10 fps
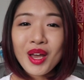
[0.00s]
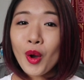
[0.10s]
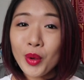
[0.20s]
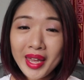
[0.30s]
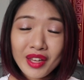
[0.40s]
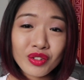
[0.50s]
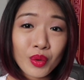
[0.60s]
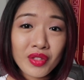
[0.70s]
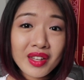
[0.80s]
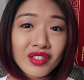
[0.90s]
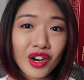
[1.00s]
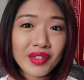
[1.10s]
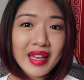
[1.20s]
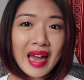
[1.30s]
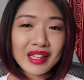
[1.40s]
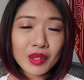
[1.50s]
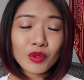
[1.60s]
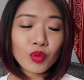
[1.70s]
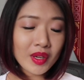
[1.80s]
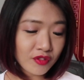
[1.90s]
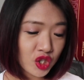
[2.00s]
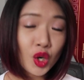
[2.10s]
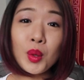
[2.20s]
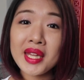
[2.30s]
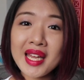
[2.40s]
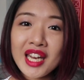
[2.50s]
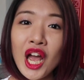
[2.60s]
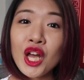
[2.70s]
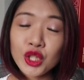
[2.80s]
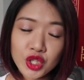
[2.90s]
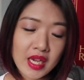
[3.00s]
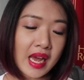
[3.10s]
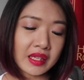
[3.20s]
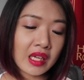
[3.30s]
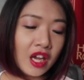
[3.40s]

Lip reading: Okay, so these are the items we've chosen to get.